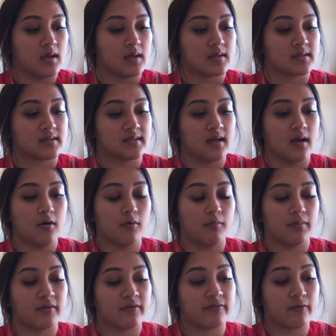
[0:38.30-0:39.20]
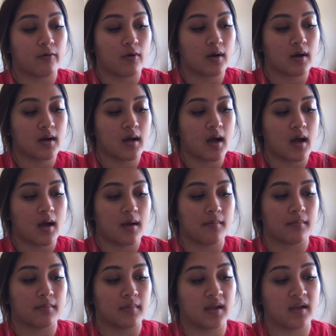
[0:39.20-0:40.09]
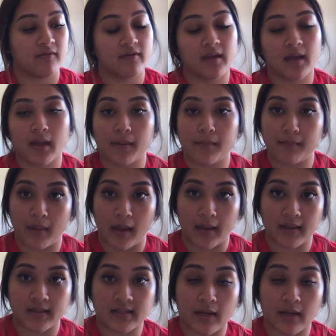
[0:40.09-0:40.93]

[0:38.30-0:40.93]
So before giving him meds,